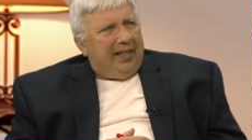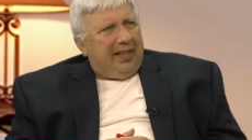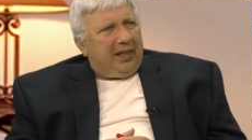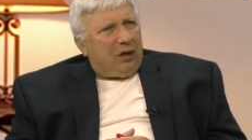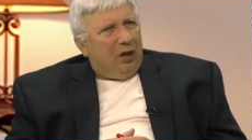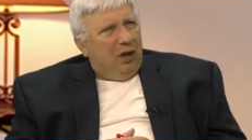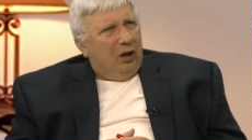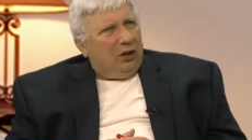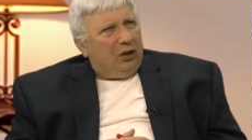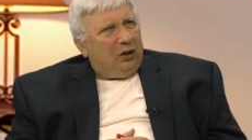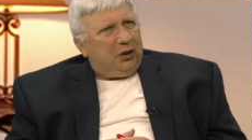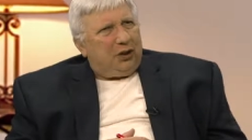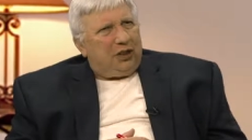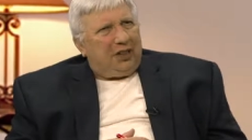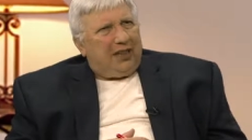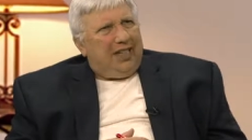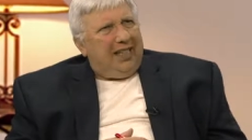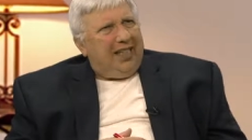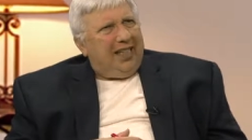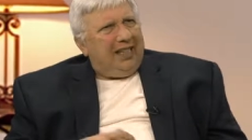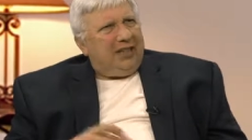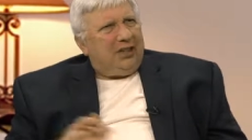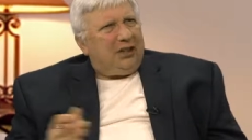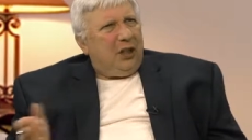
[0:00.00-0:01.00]
the college
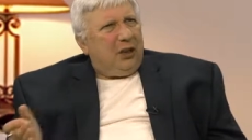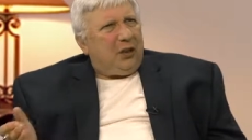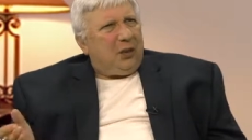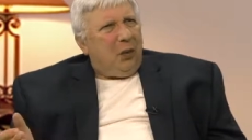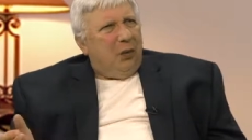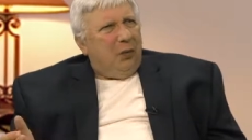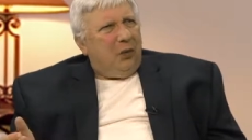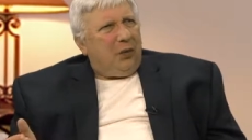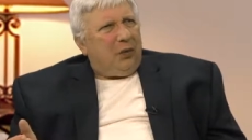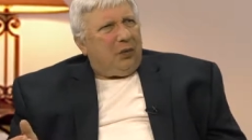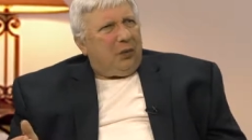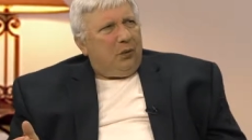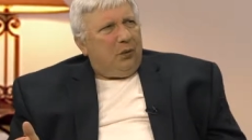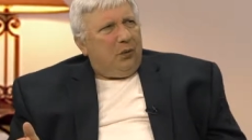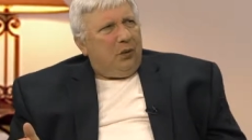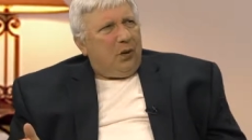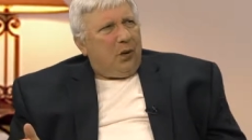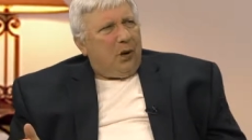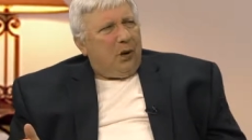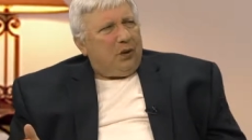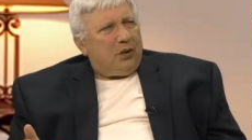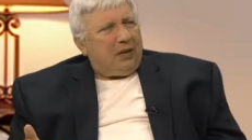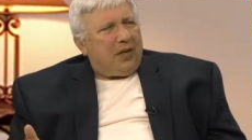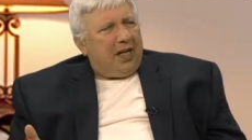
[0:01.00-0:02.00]
kids are going through
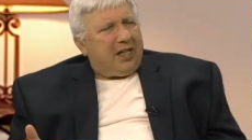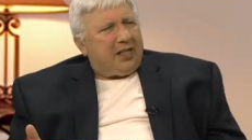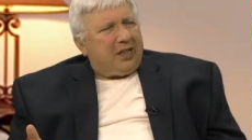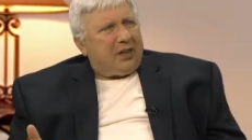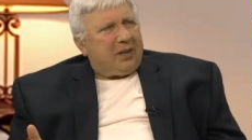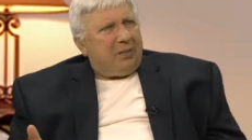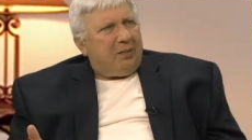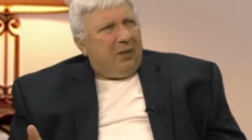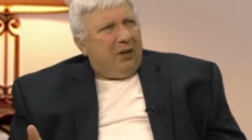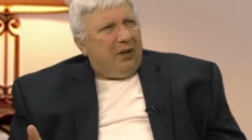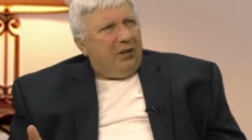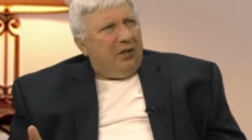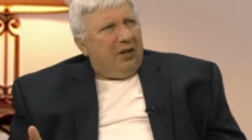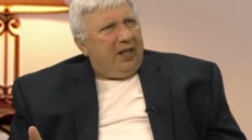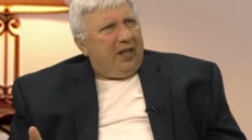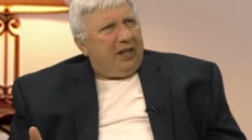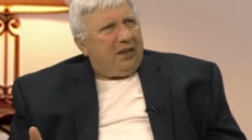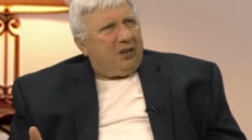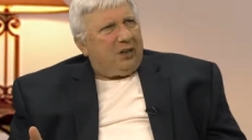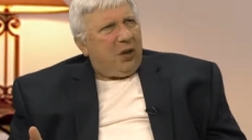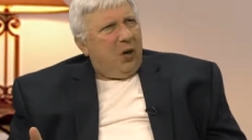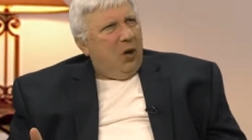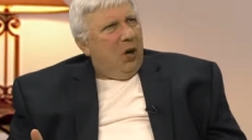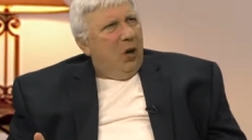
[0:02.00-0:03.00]
an
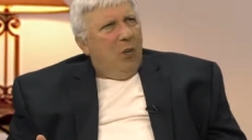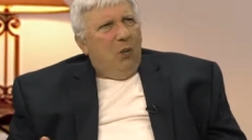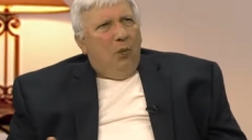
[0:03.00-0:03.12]
experience